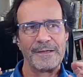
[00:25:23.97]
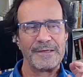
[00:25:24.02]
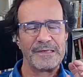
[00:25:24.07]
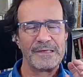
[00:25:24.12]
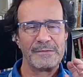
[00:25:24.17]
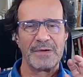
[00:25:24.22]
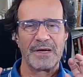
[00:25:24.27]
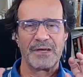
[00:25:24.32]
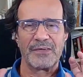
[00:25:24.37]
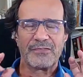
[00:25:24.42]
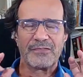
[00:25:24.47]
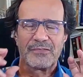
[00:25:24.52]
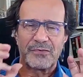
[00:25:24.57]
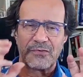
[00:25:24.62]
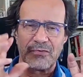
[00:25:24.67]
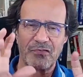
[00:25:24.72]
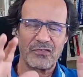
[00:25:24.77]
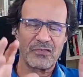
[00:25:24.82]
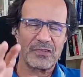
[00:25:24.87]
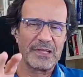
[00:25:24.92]
They must
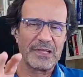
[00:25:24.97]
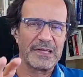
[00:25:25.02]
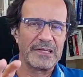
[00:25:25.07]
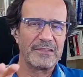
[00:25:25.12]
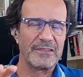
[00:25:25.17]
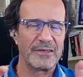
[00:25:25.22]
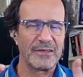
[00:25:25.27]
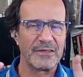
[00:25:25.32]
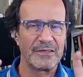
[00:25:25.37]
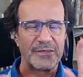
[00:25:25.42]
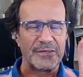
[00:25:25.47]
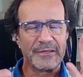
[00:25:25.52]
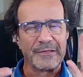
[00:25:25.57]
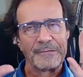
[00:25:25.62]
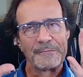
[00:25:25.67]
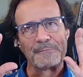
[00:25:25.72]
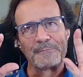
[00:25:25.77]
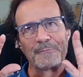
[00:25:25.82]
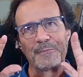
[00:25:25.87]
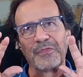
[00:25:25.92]
translate
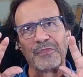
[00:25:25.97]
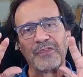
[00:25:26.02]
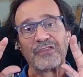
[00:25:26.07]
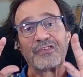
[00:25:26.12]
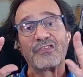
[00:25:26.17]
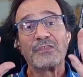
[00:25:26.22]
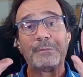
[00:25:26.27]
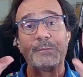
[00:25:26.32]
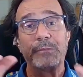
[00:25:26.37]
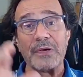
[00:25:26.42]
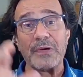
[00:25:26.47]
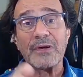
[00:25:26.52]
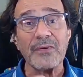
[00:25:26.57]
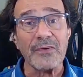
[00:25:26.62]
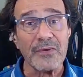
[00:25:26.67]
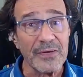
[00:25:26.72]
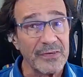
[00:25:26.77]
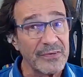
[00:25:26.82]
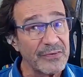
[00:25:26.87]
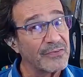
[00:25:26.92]
the
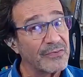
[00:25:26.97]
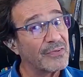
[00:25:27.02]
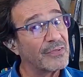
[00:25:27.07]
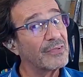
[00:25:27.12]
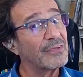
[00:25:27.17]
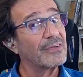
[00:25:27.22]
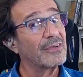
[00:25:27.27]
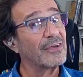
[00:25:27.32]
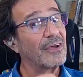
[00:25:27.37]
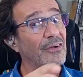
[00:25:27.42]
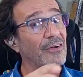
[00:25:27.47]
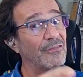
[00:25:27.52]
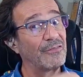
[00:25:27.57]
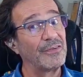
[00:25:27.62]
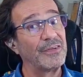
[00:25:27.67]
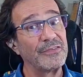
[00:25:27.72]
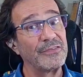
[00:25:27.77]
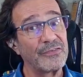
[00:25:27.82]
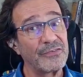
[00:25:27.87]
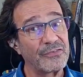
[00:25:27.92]
spirit of
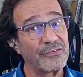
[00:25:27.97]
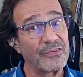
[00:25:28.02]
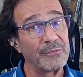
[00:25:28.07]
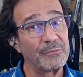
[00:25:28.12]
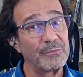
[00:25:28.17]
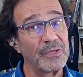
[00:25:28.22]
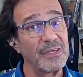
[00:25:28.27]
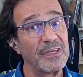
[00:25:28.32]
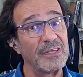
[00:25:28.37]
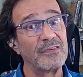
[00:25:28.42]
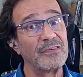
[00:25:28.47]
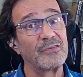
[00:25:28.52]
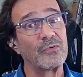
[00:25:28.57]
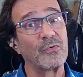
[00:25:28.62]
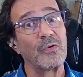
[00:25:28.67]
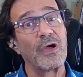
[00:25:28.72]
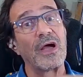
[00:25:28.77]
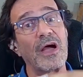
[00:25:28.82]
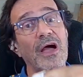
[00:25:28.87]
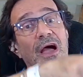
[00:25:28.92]
leadership
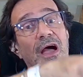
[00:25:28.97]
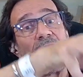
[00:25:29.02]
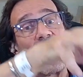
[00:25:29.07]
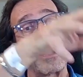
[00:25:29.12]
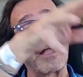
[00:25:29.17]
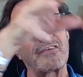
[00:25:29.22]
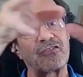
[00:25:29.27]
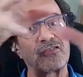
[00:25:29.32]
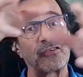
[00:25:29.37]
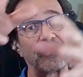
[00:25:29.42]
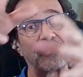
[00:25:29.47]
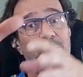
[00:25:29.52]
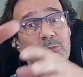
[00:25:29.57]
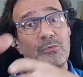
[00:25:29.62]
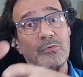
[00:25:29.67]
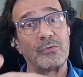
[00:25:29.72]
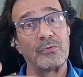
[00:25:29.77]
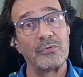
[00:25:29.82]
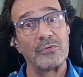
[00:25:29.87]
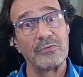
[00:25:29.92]
into
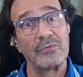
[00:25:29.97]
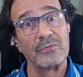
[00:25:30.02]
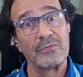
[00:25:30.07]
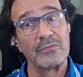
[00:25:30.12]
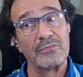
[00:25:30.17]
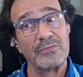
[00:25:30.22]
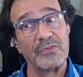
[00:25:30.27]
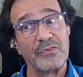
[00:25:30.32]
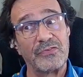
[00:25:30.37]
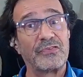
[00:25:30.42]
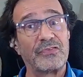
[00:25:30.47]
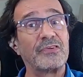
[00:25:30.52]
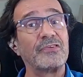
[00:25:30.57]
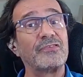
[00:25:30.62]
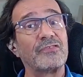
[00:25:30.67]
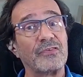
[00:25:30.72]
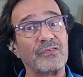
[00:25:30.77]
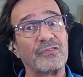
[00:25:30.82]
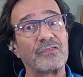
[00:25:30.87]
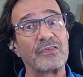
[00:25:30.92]
actionable
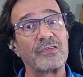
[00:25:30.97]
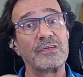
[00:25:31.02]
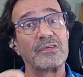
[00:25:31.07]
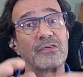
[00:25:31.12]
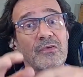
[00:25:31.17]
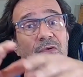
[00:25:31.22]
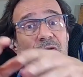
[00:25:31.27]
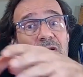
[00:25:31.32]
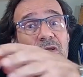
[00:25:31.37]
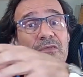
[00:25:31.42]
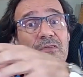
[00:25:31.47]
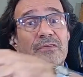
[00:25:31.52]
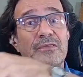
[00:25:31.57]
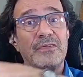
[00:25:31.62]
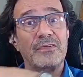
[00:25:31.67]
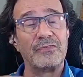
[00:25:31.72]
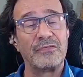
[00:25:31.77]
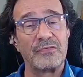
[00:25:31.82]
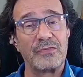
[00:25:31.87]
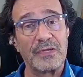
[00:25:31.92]
decisions, into
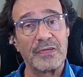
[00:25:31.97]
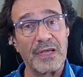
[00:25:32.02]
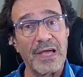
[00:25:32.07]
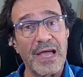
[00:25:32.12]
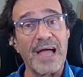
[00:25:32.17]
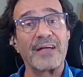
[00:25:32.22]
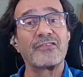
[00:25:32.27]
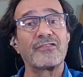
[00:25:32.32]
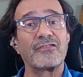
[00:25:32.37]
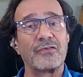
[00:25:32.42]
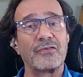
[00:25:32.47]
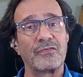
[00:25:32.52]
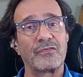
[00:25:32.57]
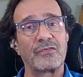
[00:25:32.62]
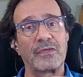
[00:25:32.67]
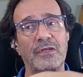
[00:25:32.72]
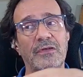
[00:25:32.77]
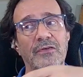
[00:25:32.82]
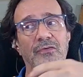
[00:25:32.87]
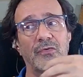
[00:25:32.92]

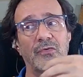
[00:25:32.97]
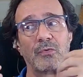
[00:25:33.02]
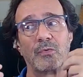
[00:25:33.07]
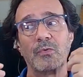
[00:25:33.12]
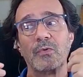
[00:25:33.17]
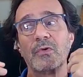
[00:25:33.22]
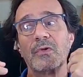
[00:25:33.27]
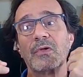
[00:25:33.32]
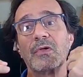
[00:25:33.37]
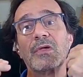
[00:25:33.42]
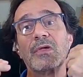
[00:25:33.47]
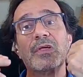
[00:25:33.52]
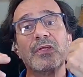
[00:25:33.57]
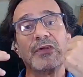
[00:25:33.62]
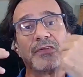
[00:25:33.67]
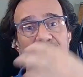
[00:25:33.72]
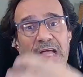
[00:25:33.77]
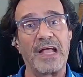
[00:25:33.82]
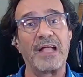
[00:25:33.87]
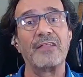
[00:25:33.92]
actions, into
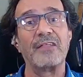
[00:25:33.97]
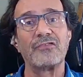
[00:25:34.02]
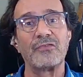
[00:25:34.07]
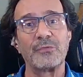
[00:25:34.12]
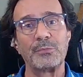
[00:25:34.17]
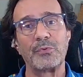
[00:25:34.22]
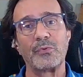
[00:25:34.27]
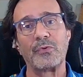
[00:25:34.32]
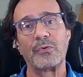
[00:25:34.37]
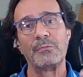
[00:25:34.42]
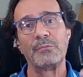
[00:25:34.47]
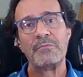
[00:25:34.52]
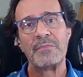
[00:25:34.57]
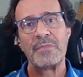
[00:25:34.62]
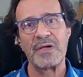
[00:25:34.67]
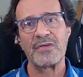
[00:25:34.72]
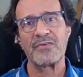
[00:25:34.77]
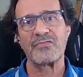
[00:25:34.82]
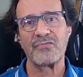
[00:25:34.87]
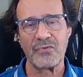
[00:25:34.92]
tangible
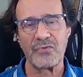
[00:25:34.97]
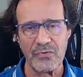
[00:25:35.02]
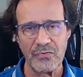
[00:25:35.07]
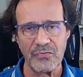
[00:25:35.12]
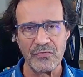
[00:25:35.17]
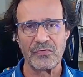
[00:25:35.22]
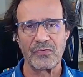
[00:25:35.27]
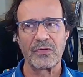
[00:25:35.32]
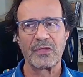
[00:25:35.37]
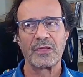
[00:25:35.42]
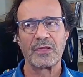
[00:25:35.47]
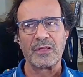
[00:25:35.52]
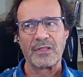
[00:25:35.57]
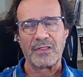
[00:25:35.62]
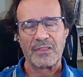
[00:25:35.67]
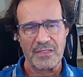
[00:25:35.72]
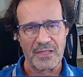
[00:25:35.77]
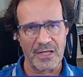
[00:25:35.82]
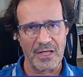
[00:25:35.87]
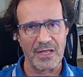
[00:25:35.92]
measures
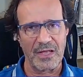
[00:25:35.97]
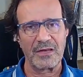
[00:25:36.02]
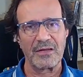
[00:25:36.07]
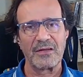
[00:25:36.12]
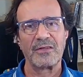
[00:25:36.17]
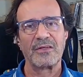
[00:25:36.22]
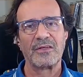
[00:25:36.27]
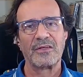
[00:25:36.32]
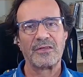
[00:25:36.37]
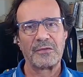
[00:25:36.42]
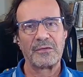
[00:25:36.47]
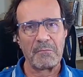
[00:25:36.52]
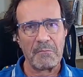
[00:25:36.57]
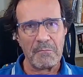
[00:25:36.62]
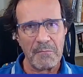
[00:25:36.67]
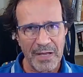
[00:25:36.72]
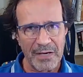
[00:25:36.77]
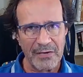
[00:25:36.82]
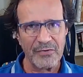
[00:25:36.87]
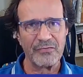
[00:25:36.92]
that
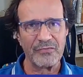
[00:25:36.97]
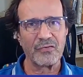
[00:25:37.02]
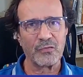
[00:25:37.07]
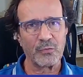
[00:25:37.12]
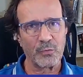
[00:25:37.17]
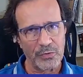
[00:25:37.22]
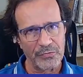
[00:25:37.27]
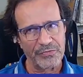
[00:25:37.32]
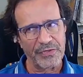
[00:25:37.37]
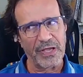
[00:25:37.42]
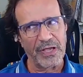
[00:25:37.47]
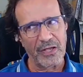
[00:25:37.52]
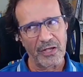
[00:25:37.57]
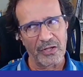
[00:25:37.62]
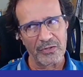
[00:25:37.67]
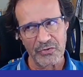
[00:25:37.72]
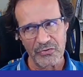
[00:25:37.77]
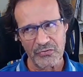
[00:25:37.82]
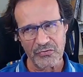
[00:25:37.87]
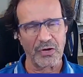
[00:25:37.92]
managers will take
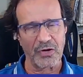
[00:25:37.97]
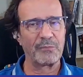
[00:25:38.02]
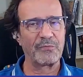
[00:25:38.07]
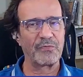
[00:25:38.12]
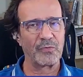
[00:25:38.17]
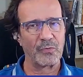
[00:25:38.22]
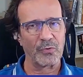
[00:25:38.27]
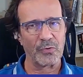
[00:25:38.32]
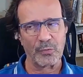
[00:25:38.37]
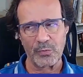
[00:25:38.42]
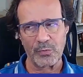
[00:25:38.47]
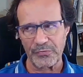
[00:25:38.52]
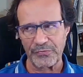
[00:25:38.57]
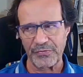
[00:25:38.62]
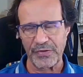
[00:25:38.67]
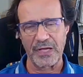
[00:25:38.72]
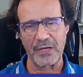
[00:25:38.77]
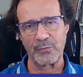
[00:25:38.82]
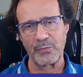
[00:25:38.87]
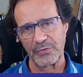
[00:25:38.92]
on the shop floor, will
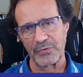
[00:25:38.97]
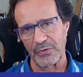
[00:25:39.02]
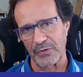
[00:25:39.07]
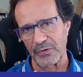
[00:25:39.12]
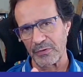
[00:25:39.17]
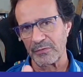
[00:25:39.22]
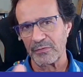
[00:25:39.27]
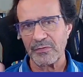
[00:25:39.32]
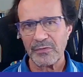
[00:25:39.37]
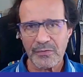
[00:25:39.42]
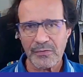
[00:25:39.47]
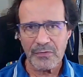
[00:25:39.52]
take with their